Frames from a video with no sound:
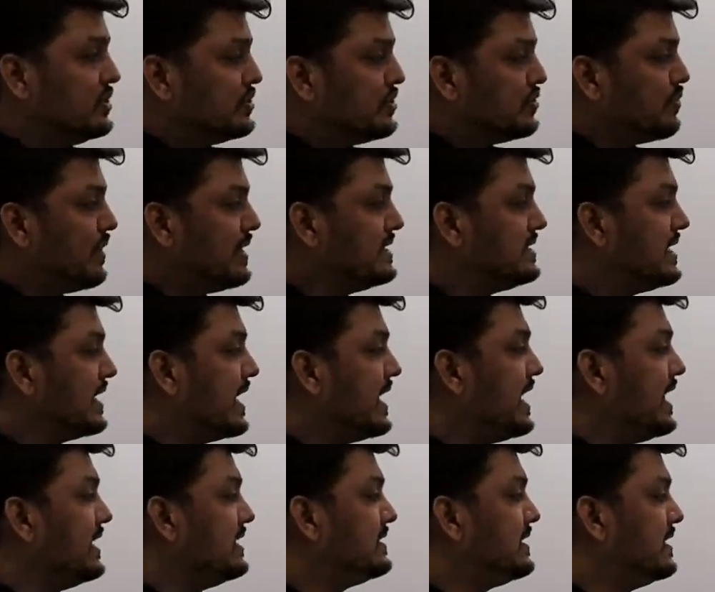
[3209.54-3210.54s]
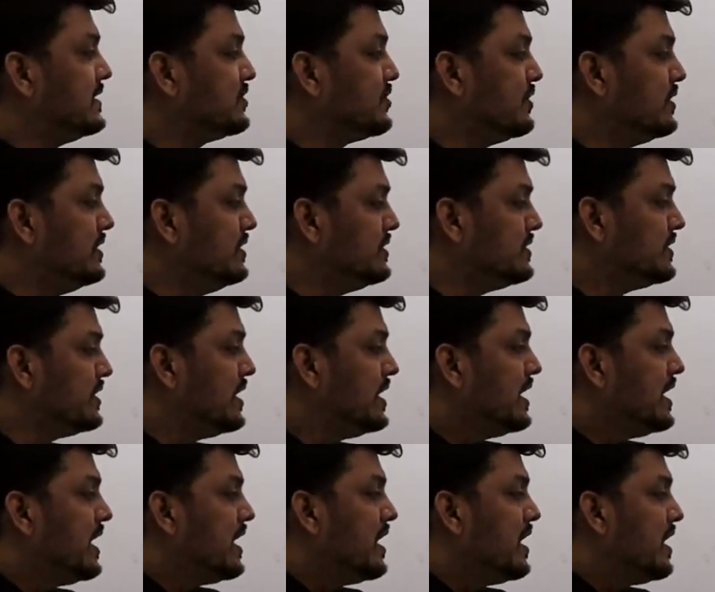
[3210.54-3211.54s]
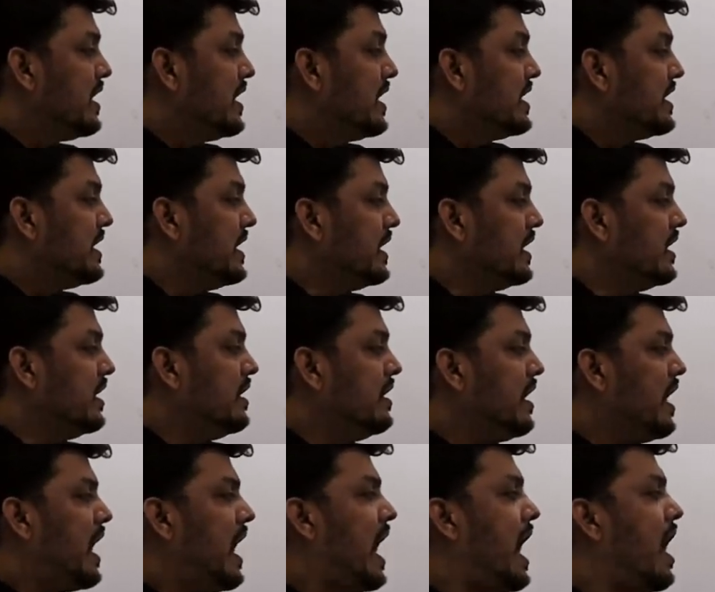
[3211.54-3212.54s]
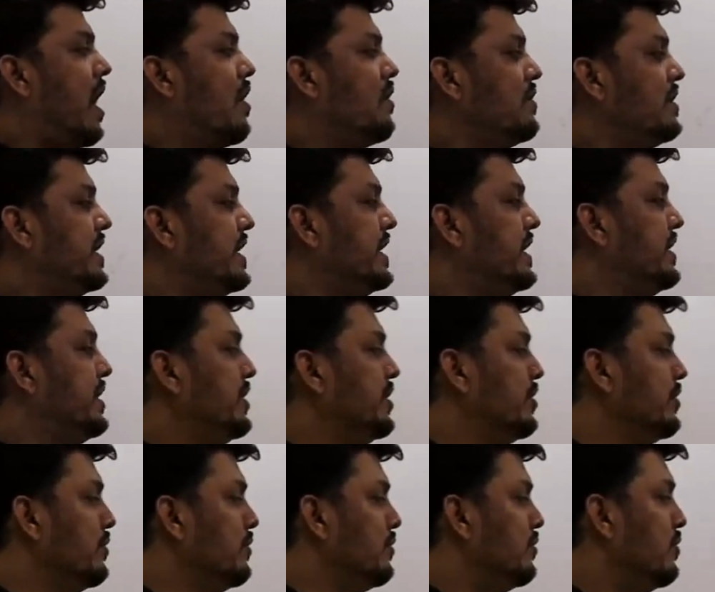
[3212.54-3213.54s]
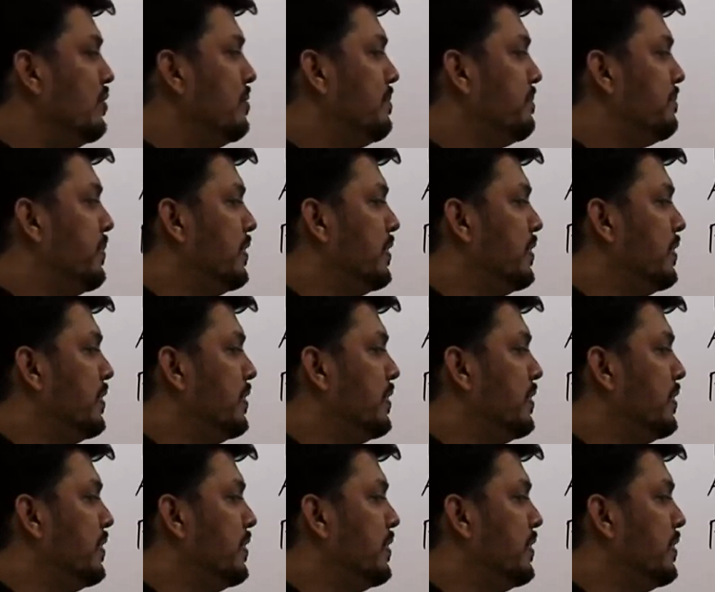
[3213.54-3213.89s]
So, once again I say, students, here how did you